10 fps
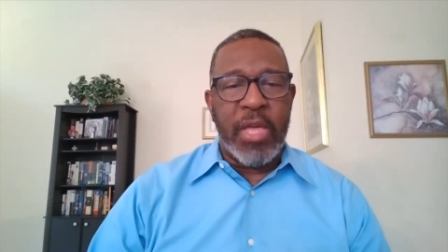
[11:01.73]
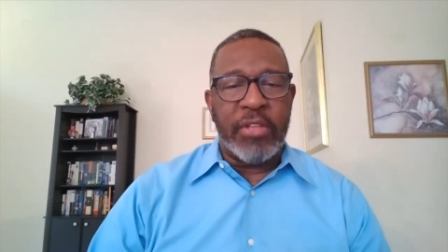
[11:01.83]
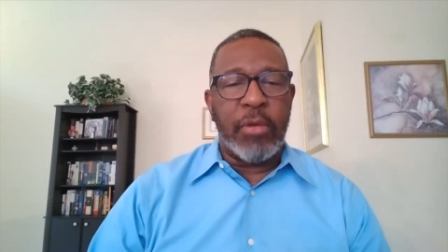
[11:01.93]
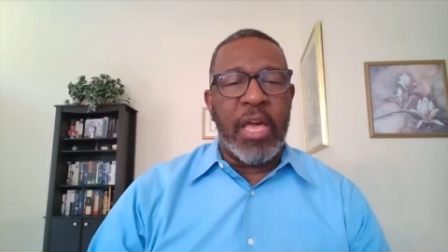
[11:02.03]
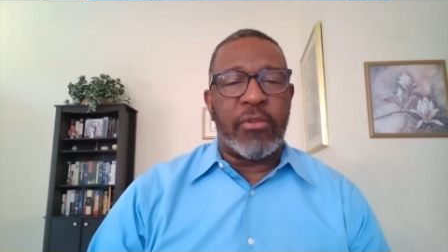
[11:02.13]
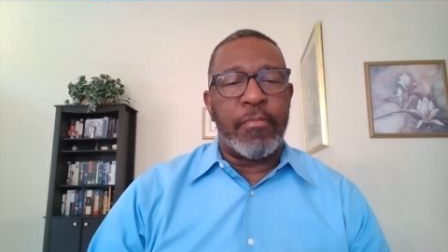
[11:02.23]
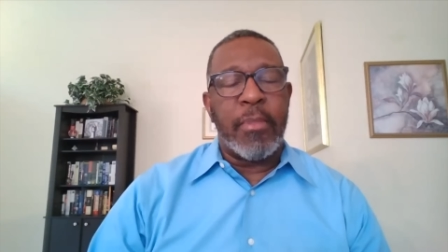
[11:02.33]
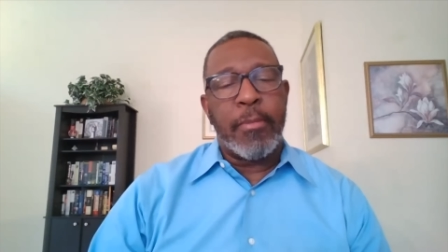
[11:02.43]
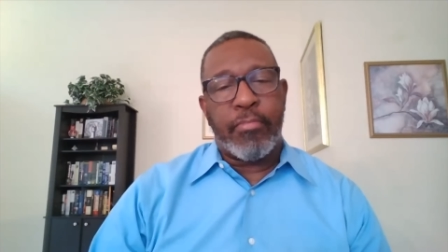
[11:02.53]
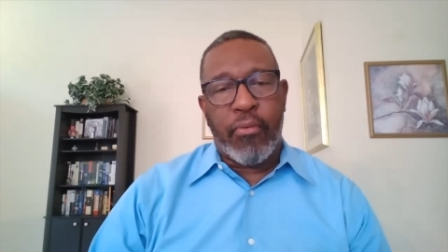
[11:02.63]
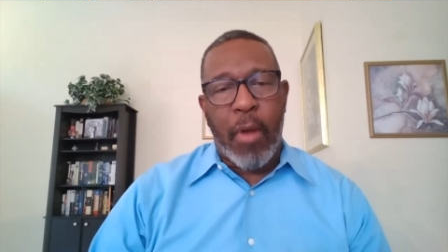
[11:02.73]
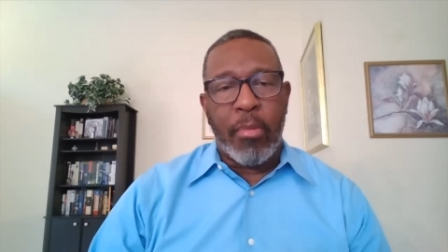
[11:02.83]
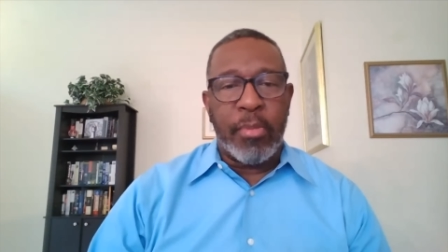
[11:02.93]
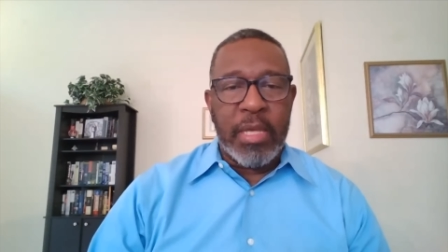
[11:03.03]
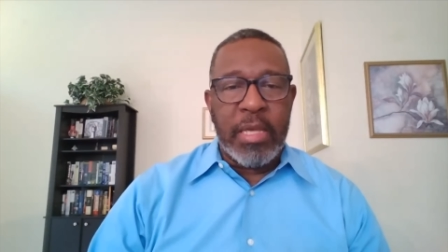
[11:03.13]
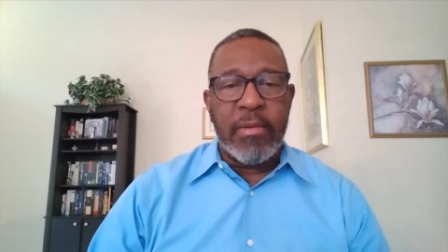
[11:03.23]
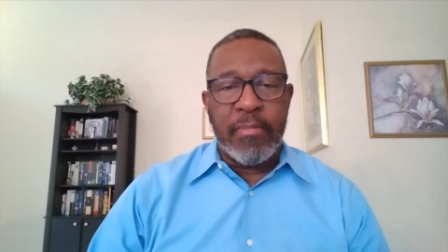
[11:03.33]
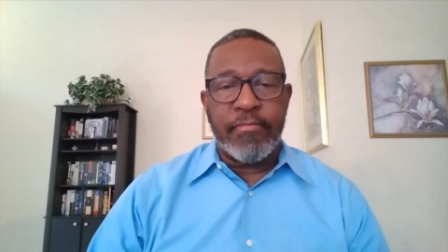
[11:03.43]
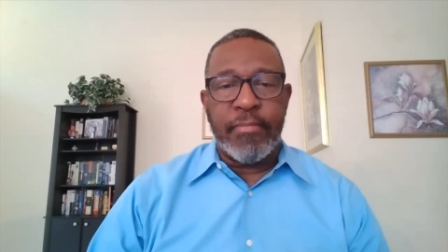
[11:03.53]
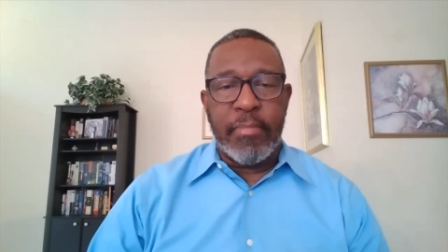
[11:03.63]
it's probably
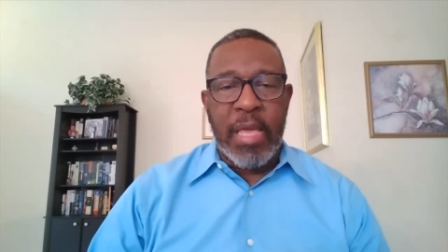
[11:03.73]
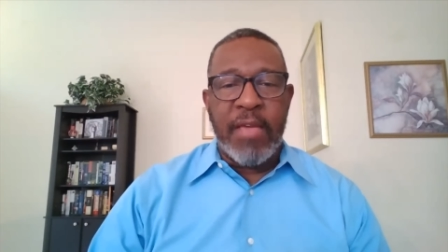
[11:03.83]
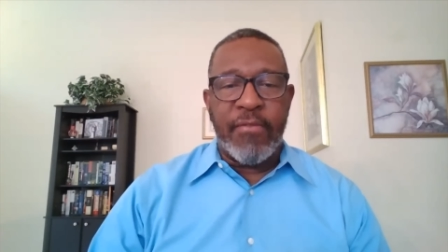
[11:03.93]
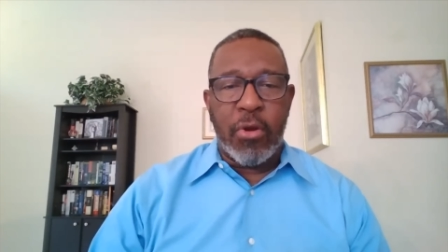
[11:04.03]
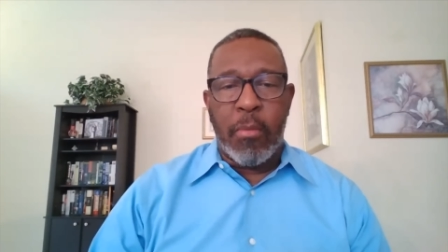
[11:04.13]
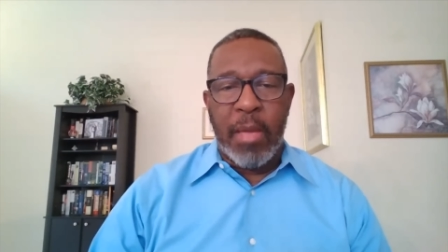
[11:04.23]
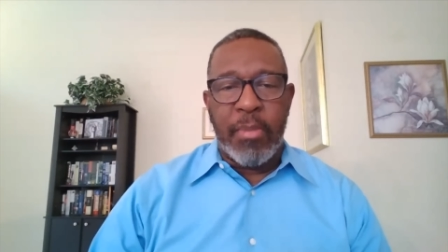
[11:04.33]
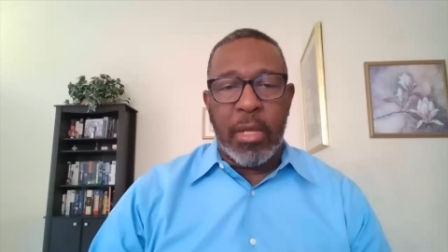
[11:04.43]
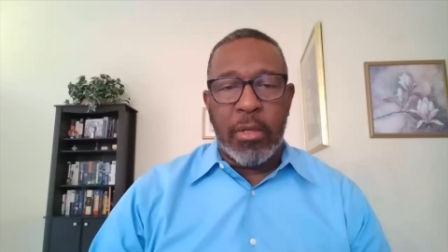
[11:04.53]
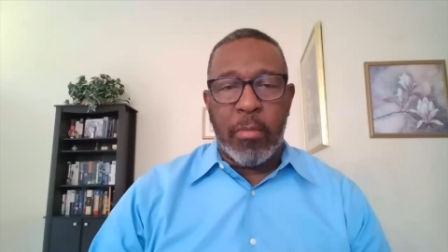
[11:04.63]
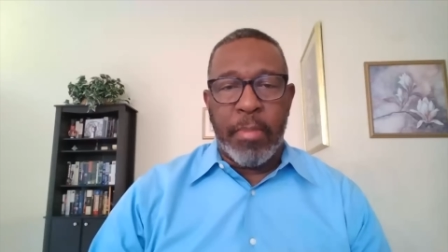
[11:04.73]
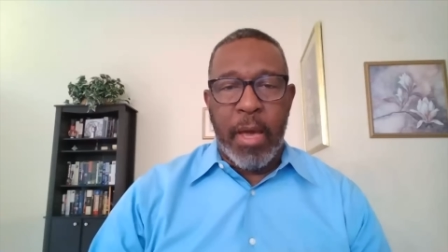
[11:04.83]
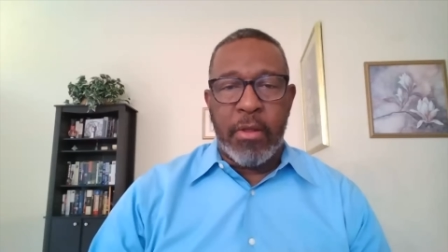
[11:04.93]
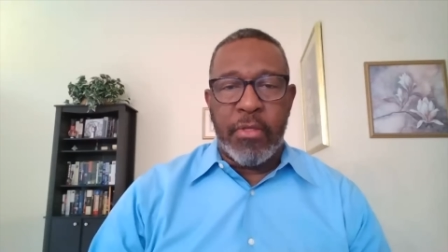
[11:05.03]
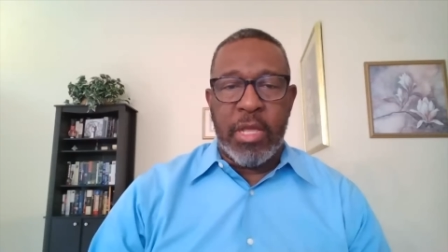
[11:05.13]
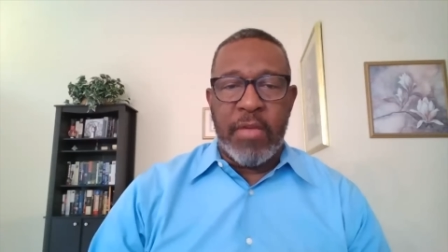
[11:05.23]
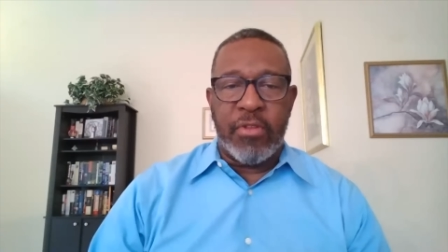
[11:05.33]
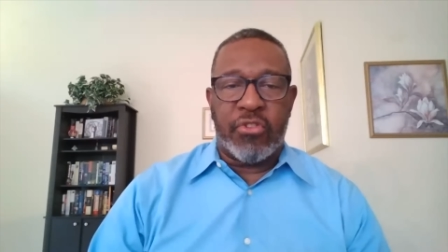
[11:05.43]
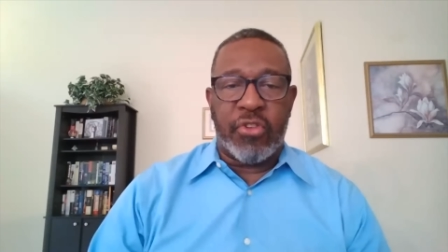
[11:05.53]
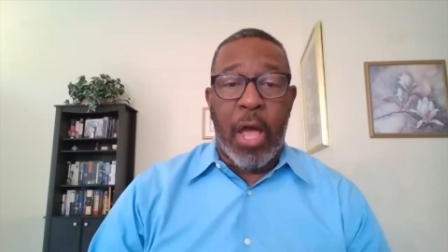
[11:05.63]
even or maybe a little better than
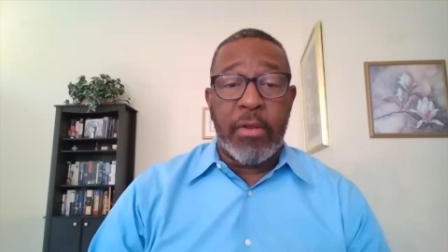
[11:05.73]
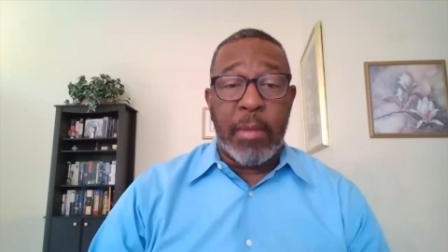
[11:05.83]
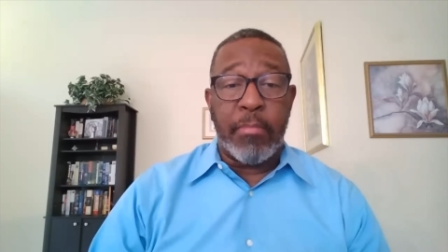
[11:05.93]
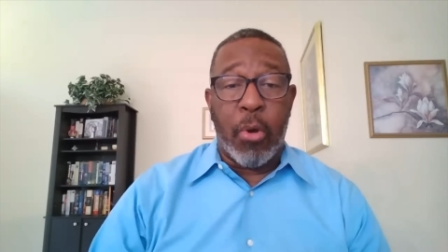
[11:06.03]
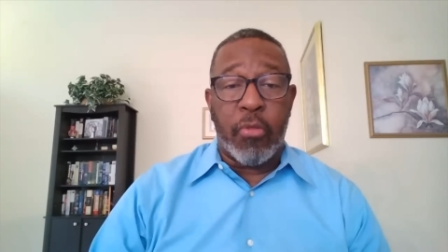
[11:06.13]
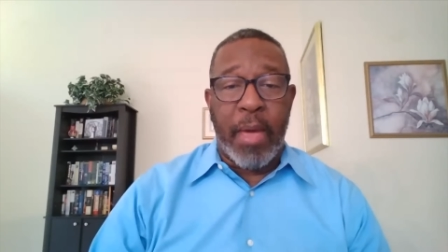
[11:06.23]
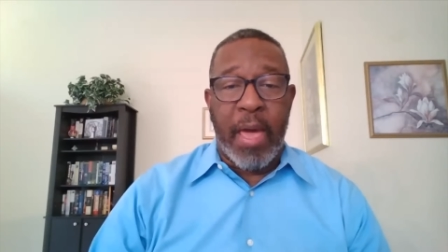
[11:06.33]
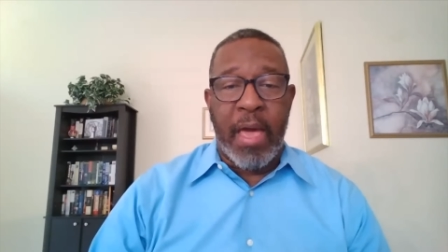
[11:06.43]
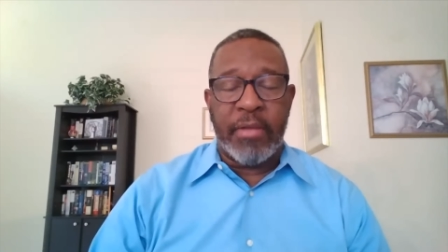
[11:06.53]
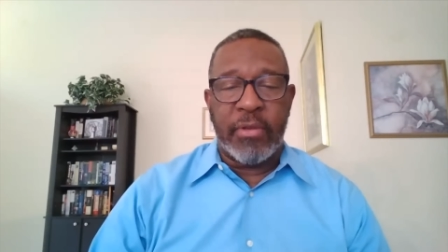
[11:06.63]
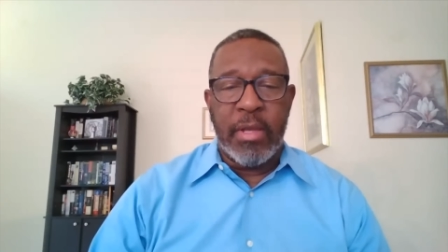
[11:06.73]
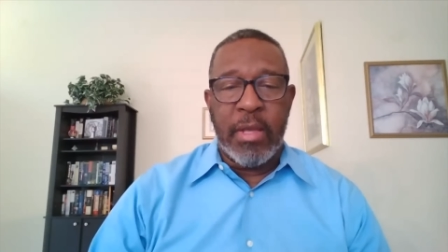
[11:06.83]
even shot that both pass,